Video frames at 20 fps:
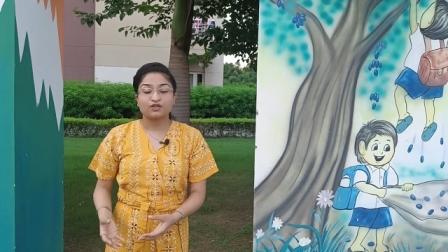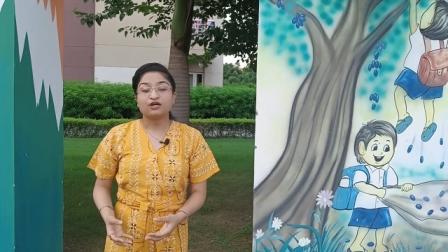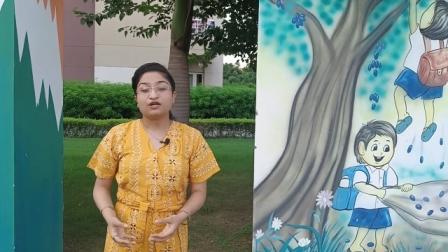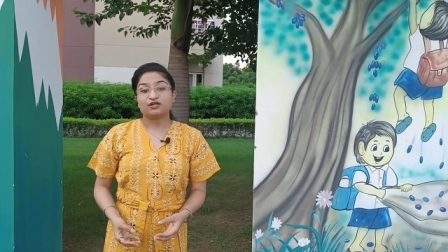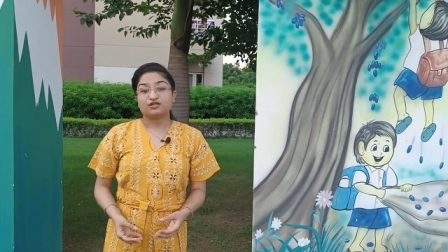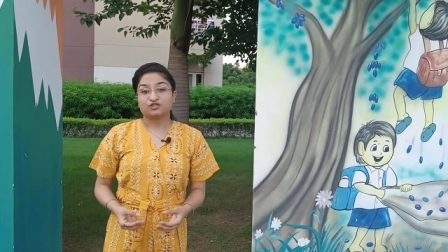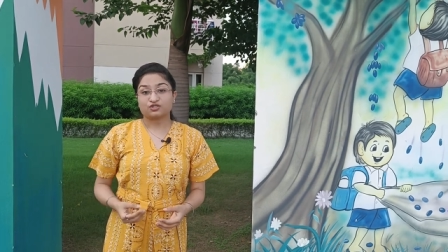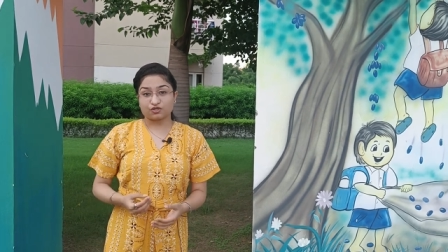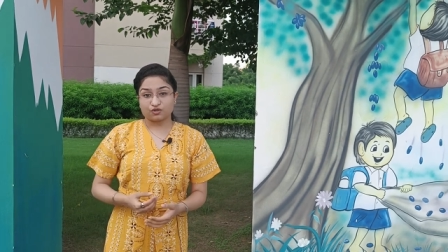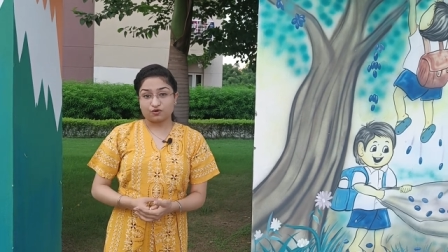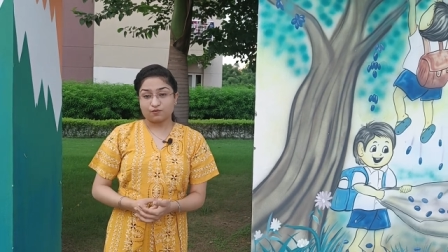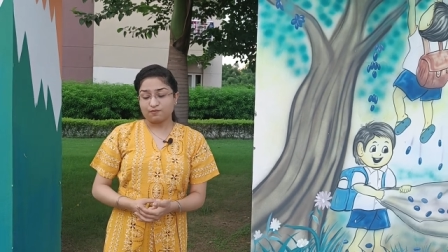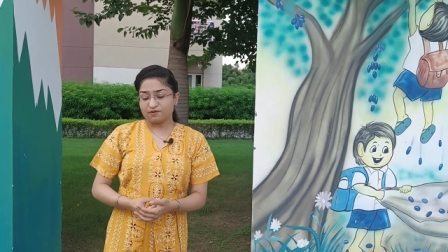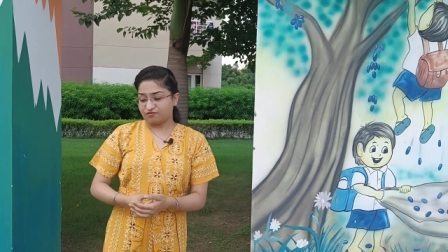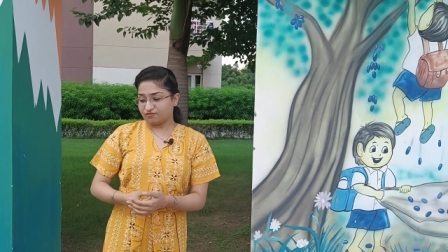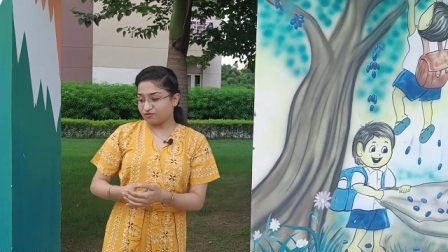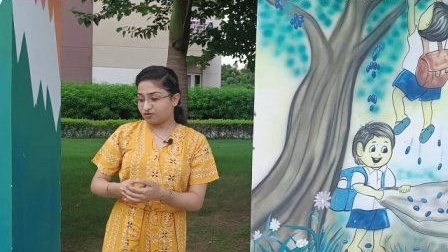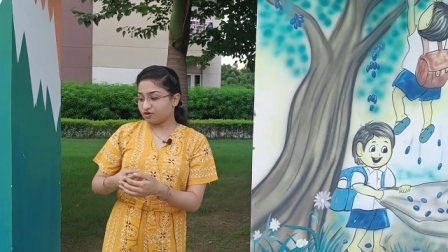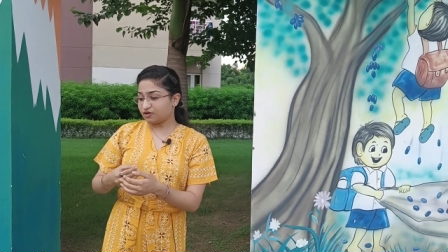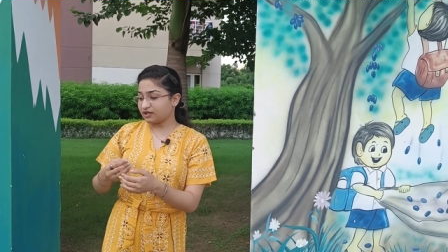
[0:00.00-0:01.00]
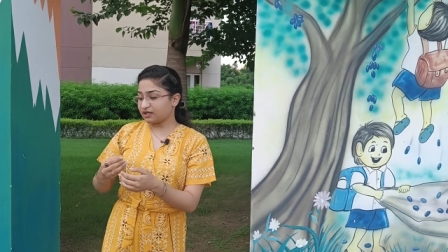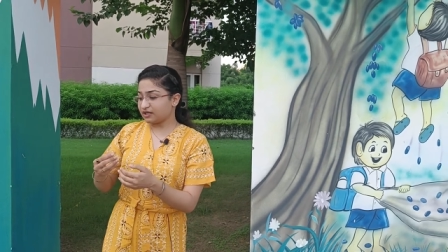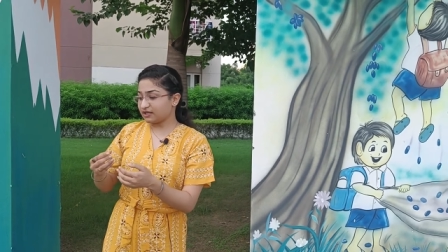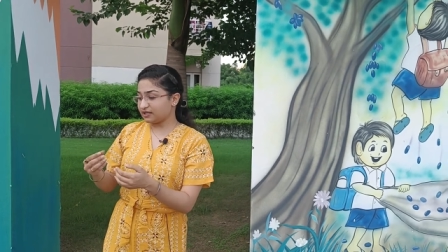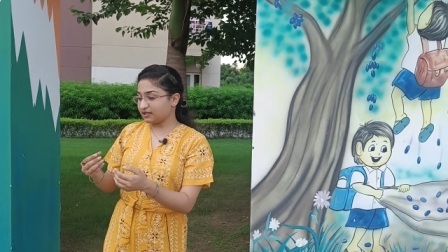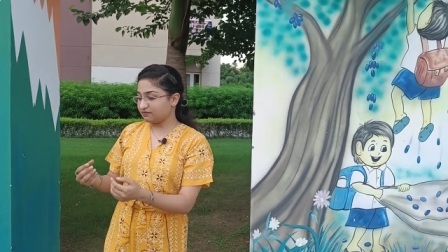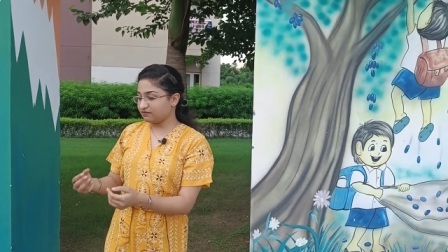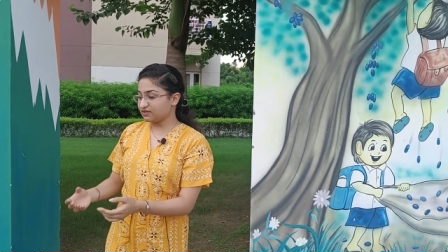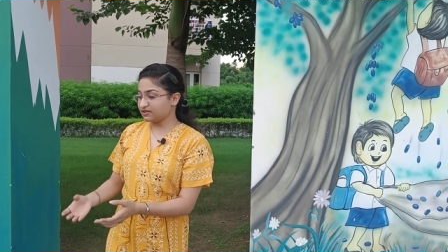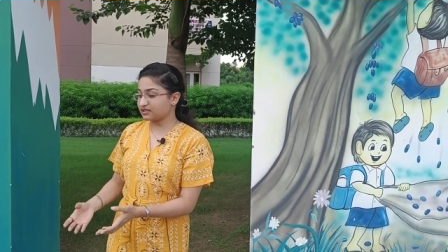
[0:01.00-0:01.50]
So before
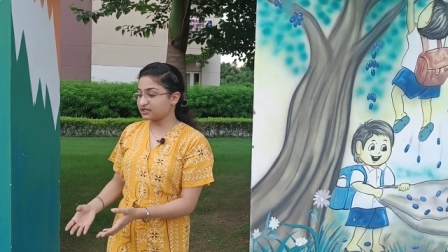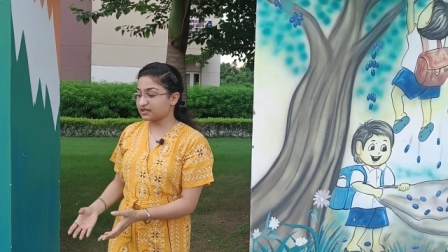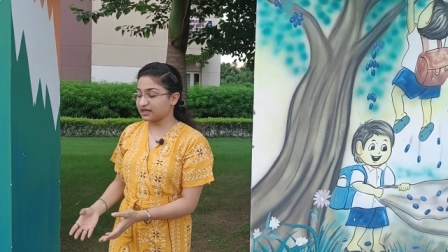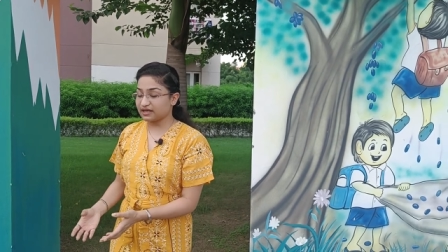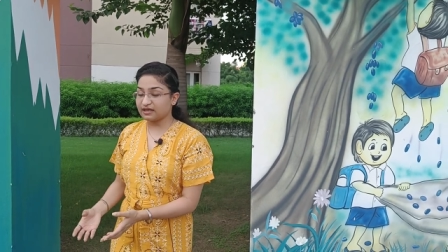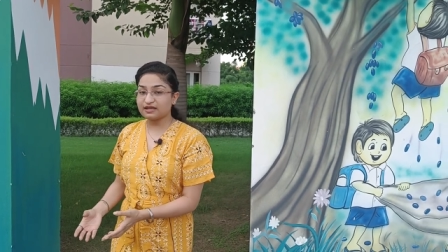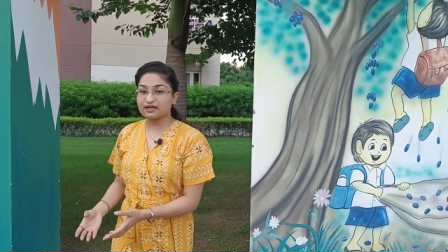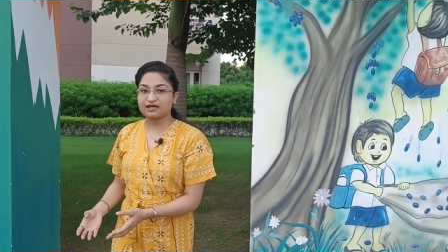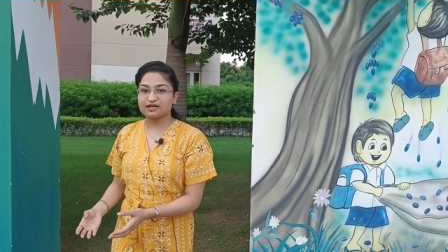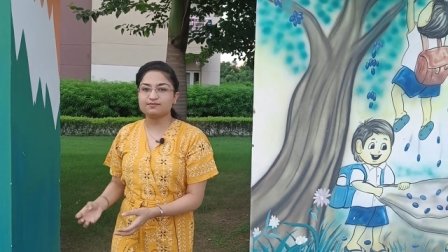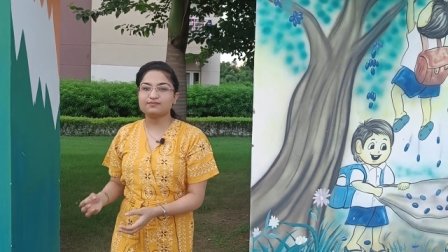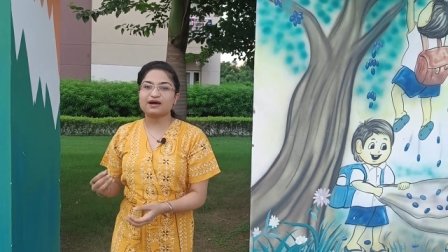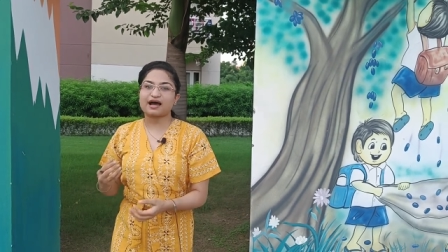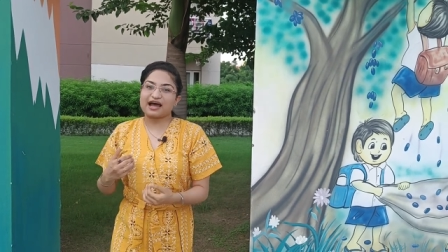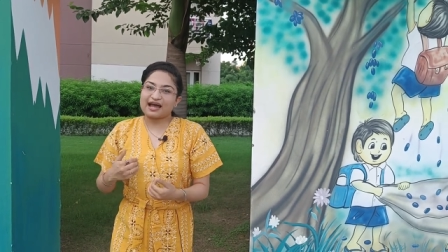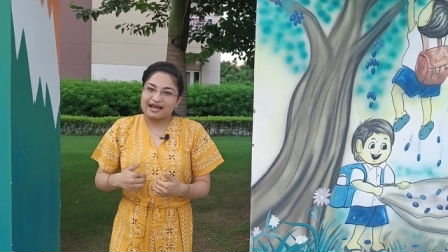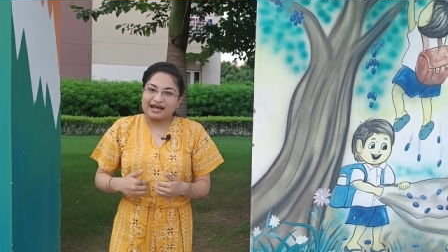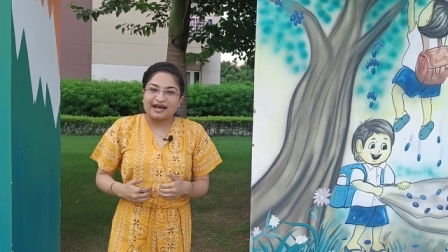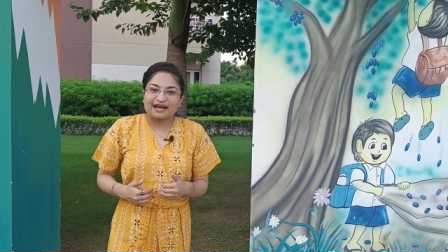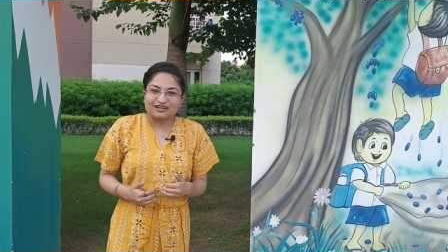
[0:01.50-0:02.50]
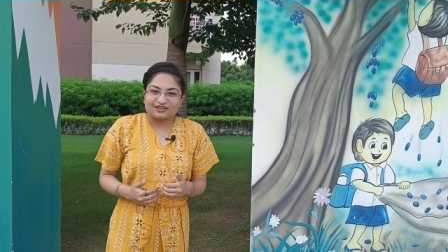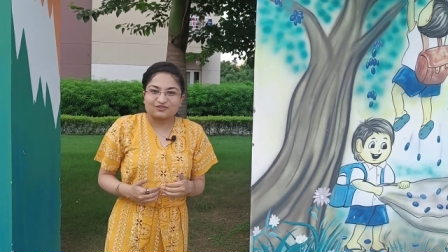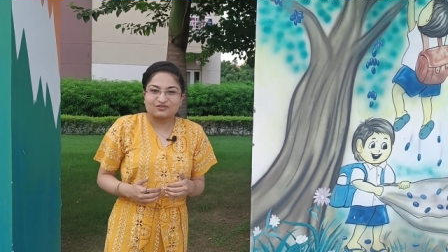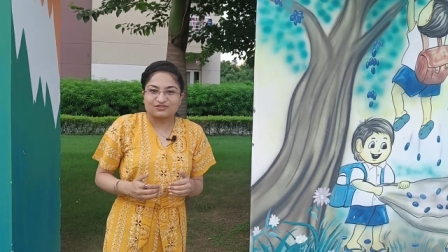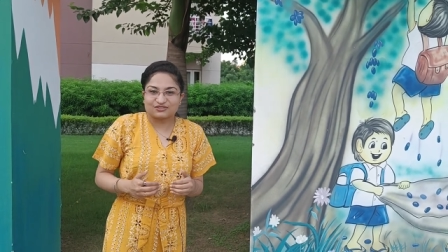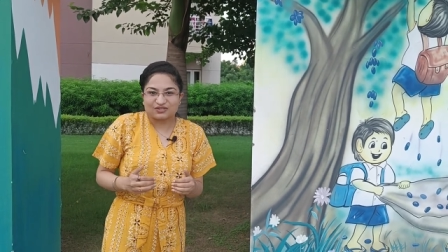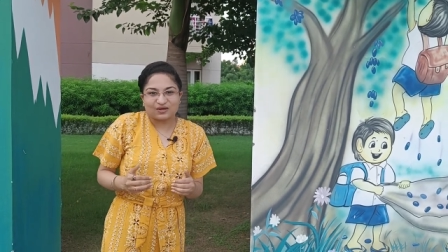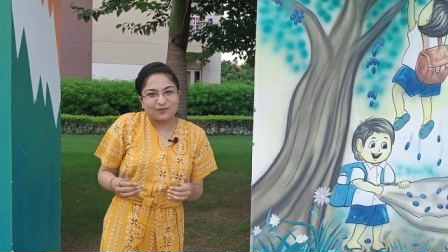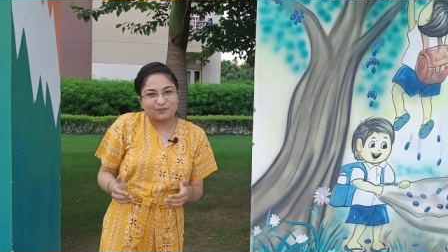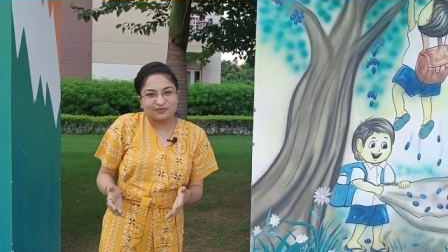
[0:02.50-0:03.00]
even saying him, I had to
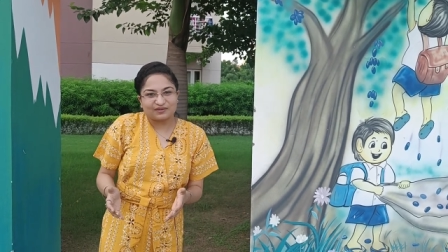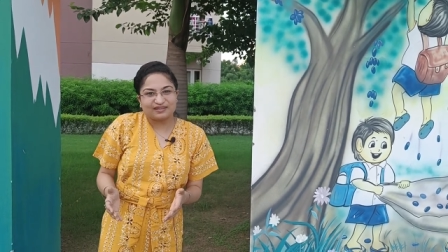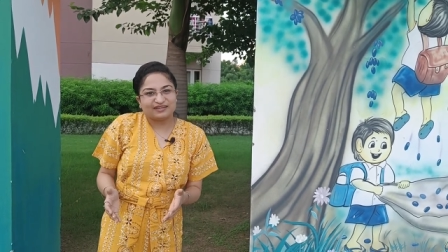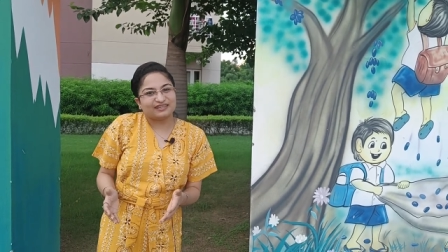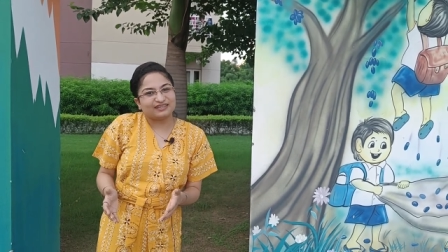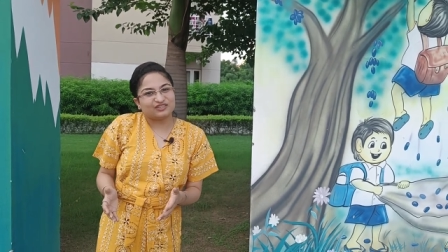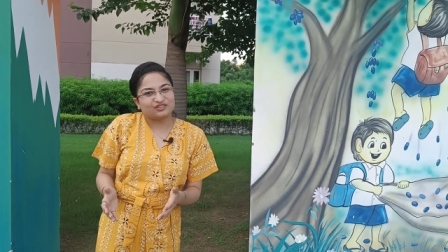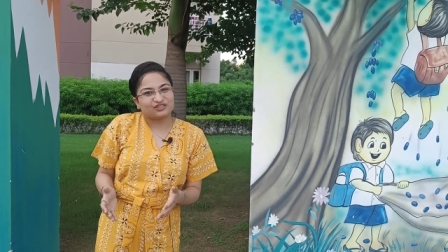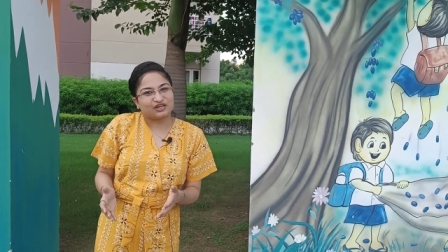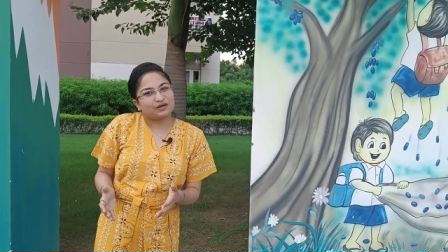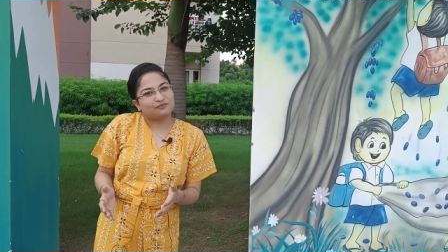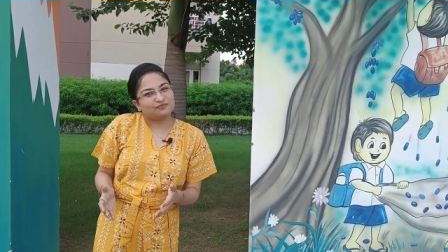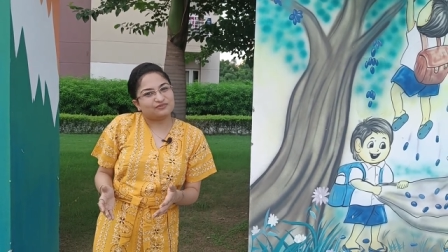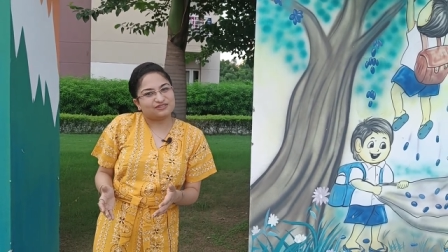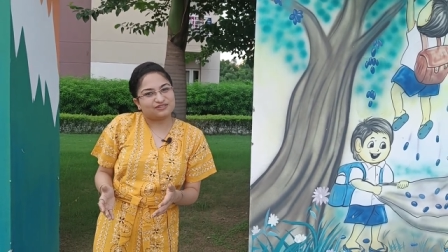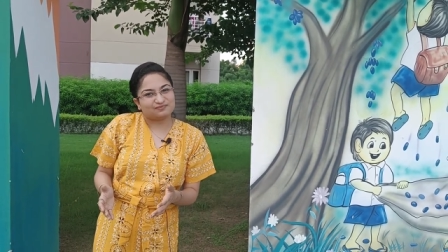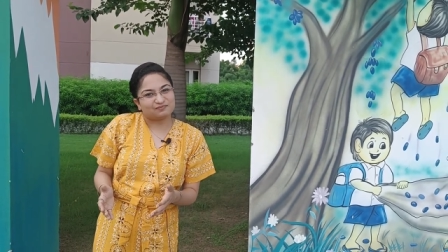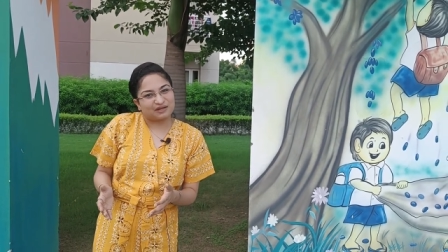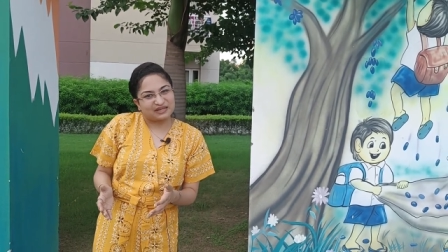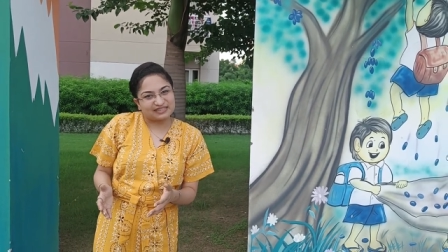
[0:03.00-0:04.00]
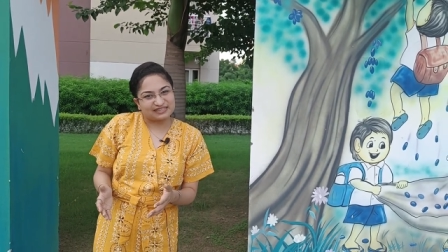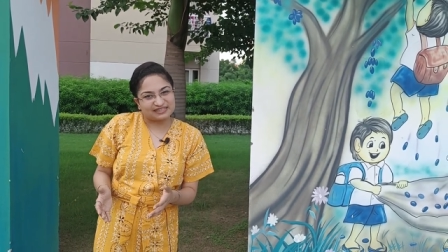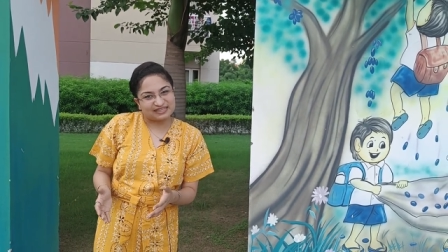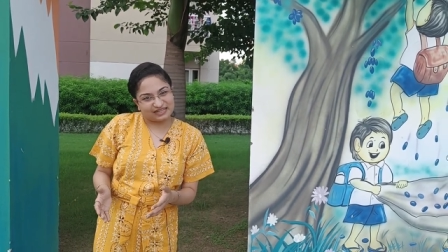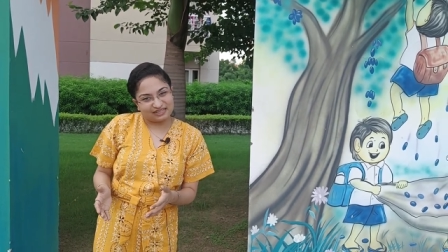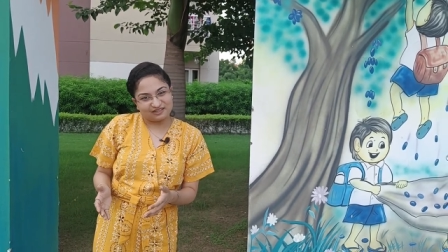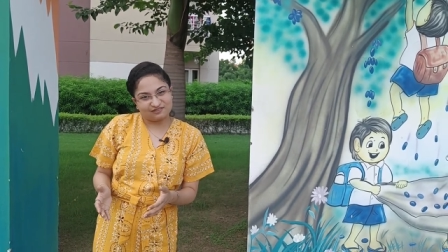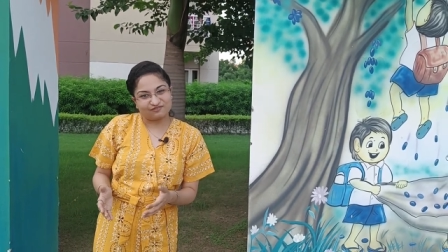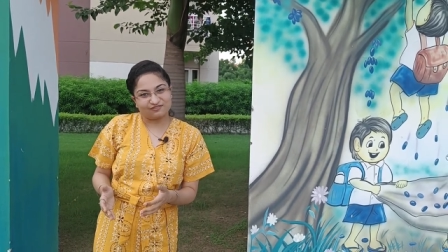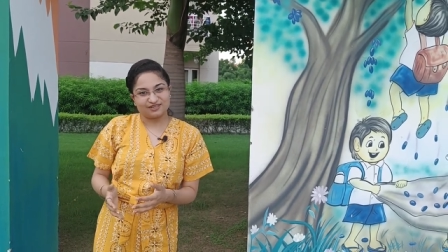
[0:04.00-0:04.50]
stop eating jamuns
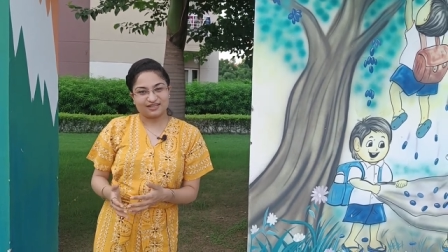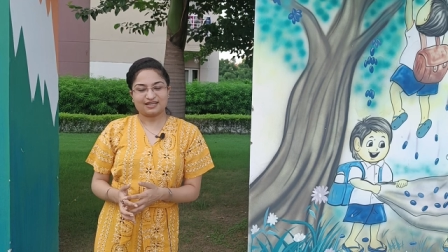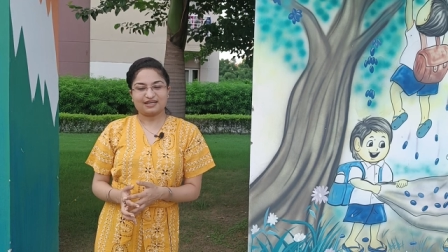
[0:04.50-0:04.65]
myself.